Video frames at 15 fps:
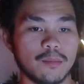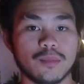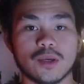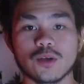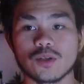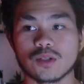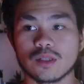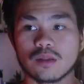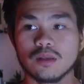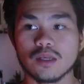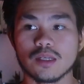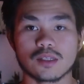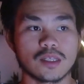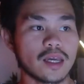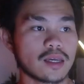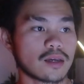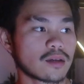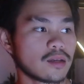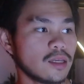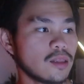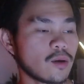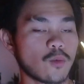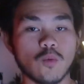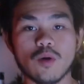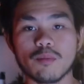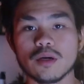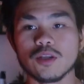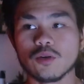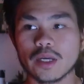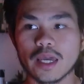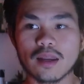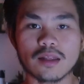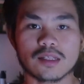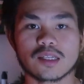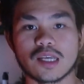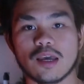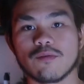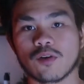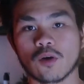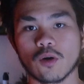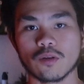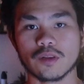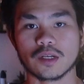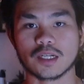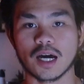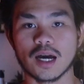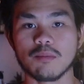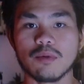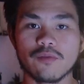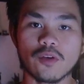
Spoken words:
Because the thing is, like, the woman, you cannot save her all the time.